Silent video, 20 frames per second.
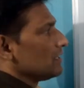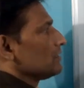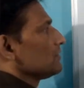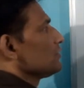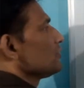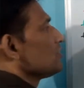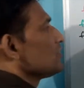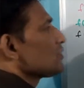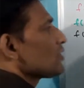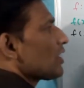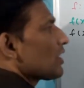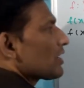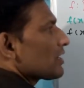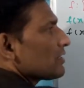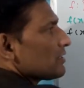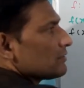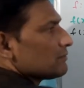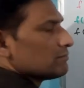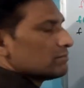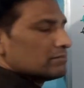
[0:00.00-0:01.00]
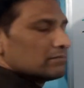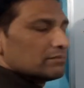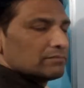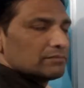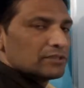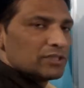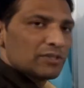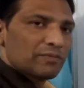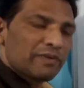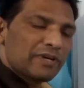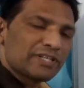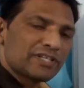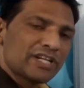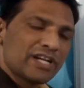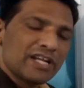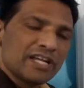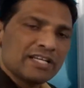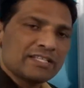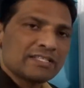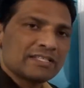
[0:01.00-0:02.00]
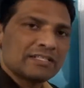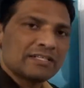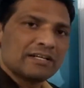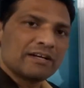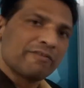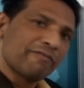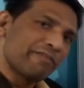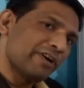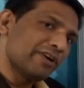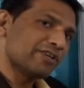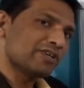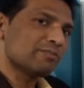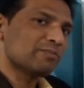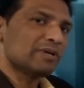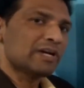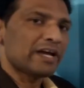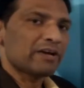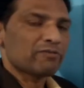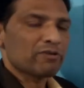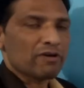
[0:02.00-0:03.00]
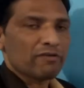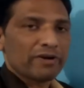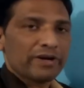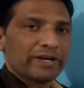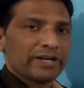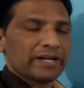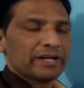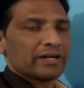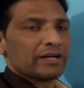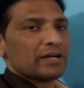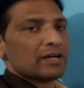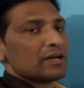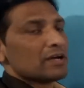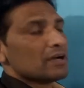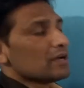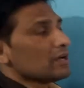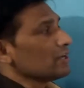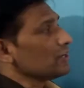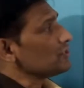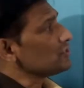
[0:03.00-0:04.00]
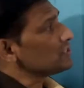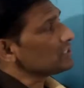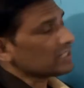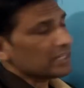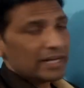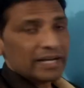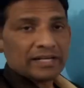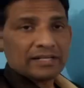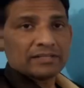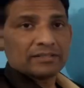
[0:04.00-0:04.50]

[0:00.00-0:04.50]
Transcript: This function is differentiable like we have written. Is it correct?